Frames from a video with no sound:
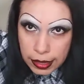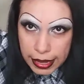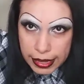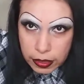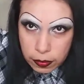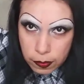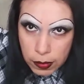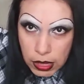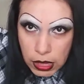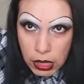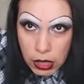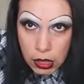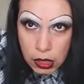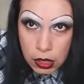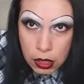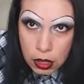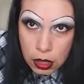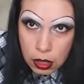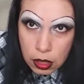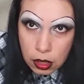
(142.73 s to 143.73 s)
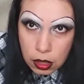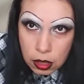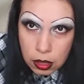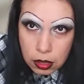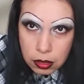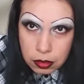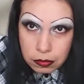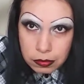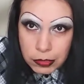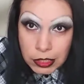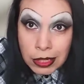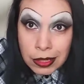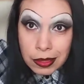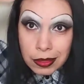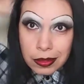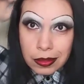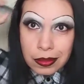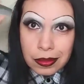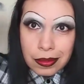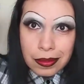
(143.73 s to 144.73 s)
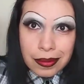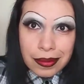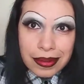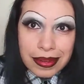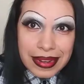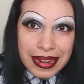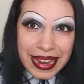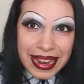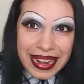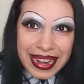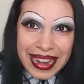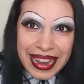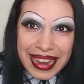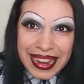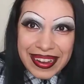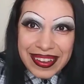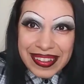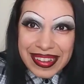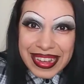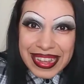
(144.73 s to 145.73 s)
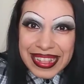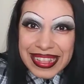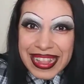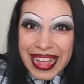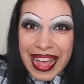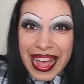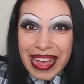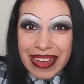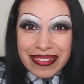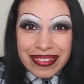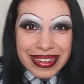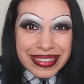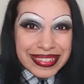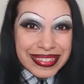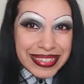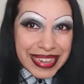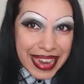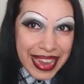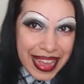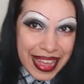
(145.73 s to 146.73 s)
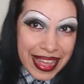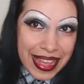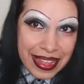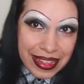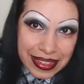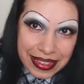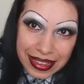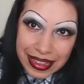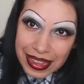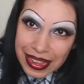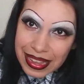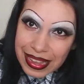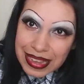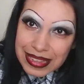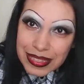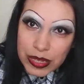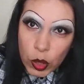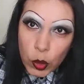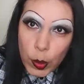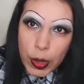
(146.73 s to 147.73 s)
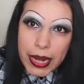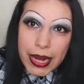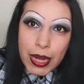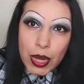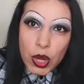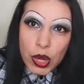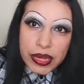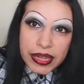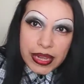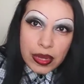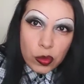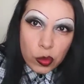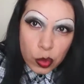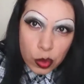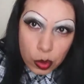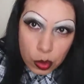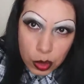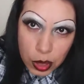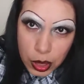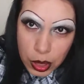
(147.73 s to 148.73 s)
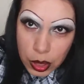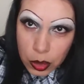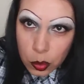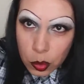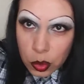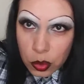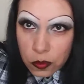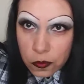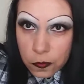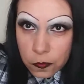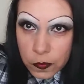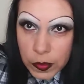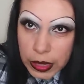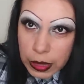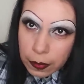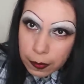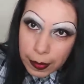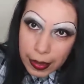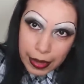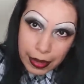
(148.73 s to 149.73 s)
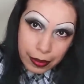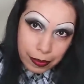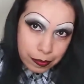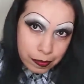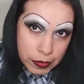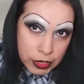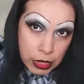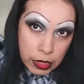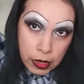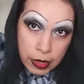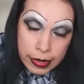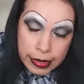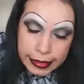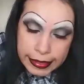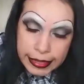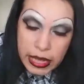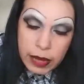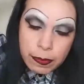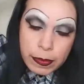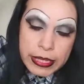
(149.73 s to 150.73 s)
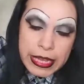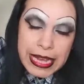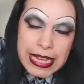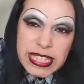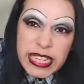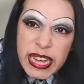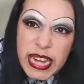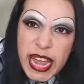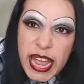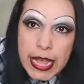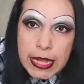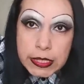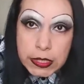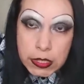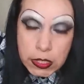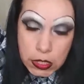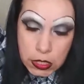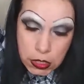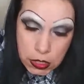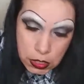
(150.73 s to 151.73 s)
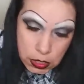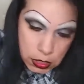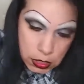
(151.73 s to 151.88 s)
like me, orale, look at that, wachia. It's already looking real good, real firme. Keep teasing it.